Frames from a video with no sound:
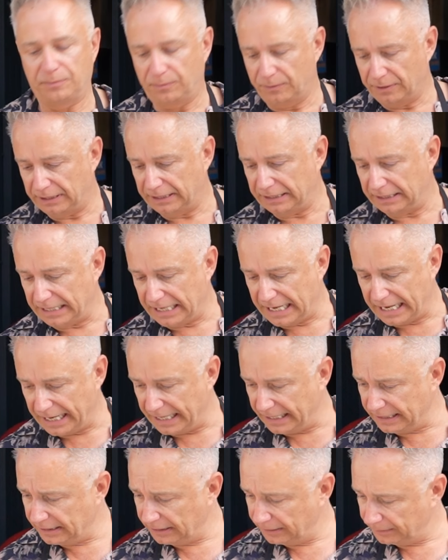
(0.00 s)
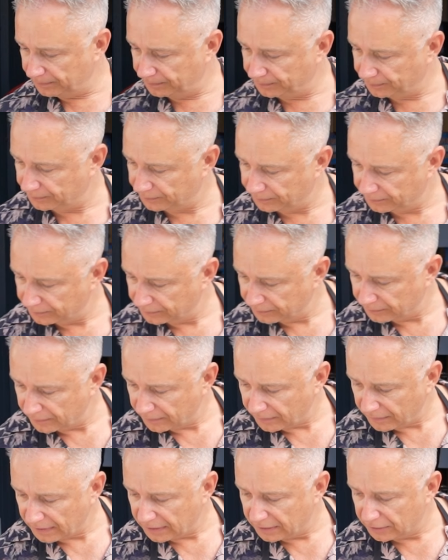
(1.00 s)
we're going to add
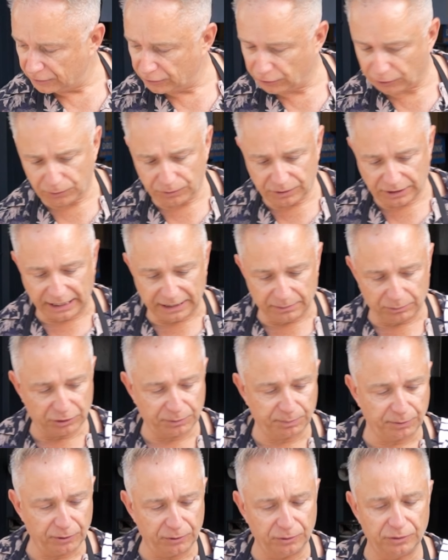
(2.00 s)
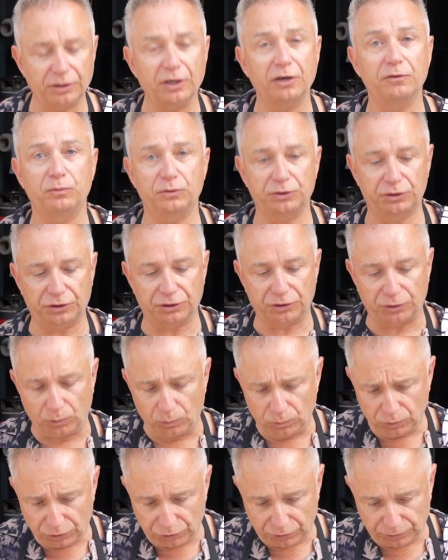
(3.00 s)
two tablespoons of Worcester
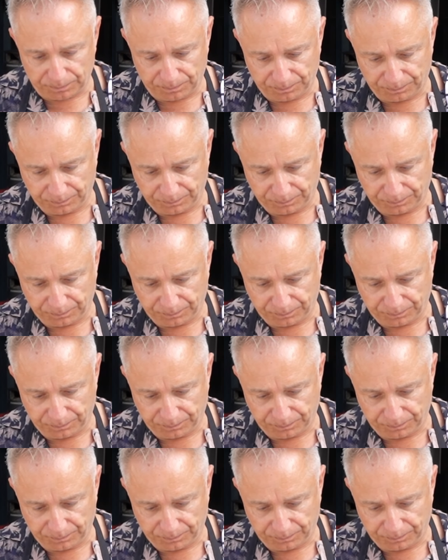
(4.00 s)
sauce.